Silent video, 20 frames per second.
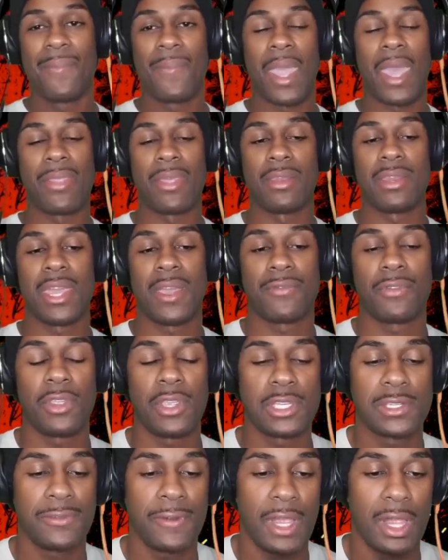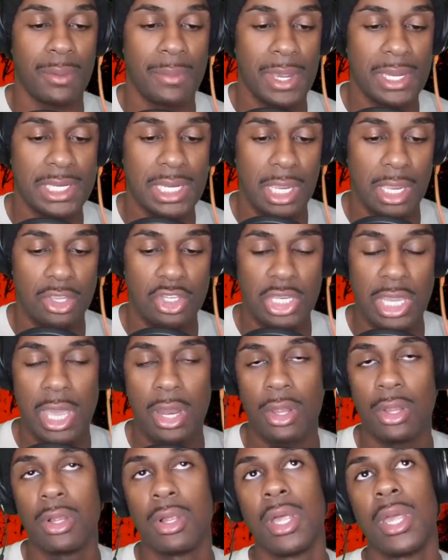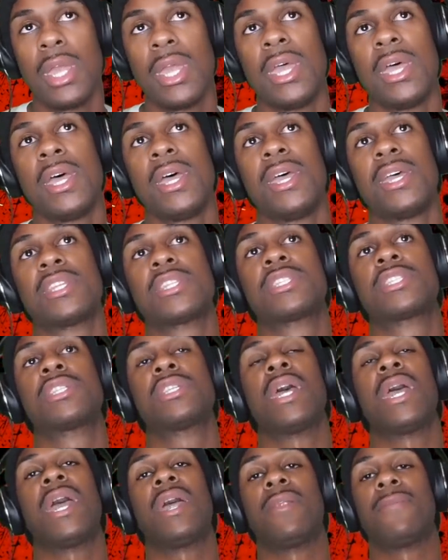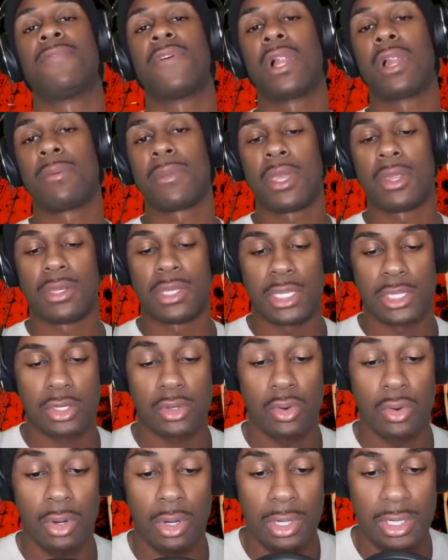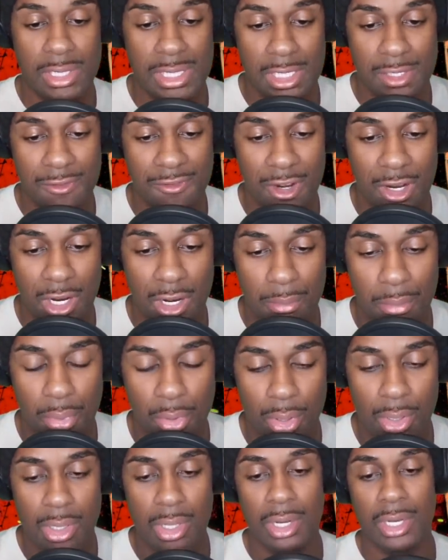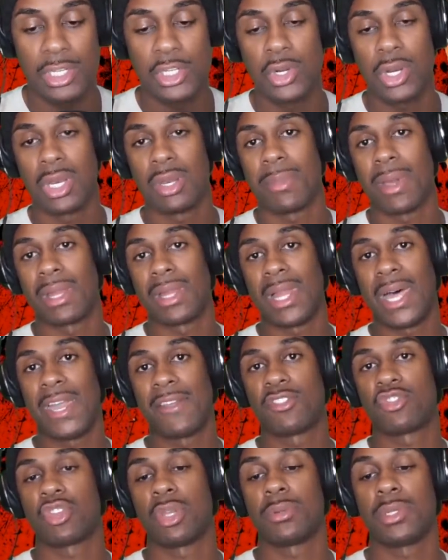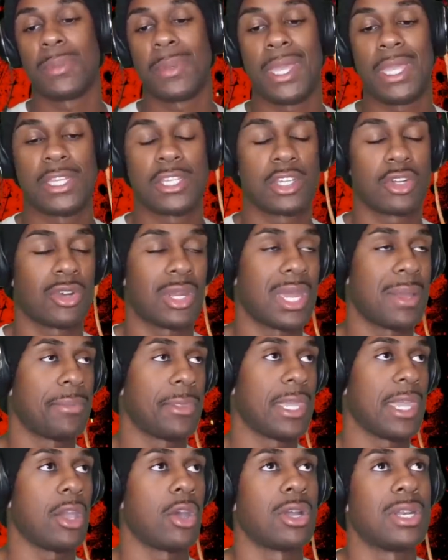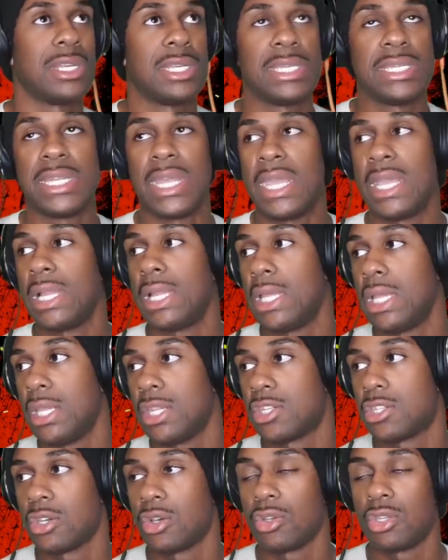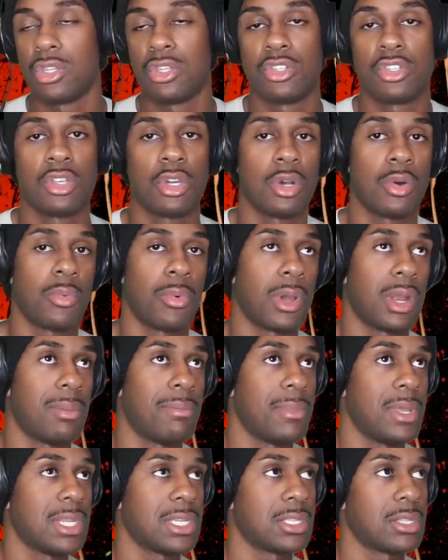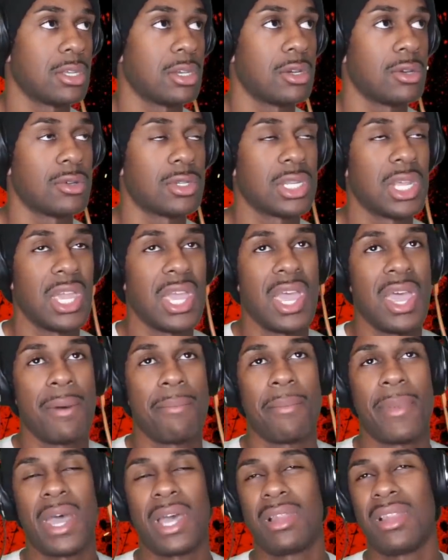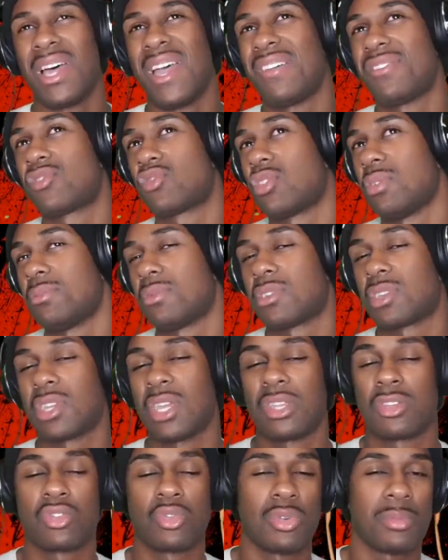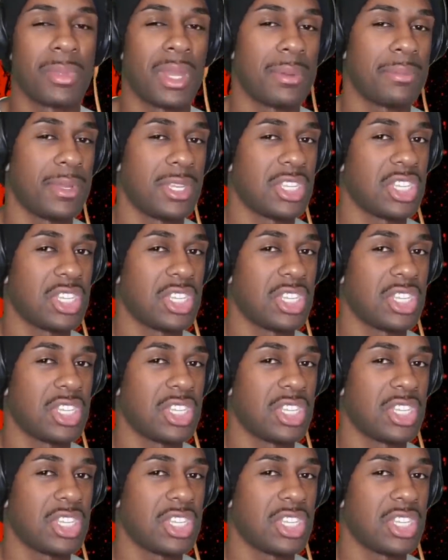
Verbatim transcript: And then definitely follow my second channel and follow me on Discord, because that's very important. Tune into my live streams on my Instagram. They are daily, so you don't want to miss those. My live stream schedule might be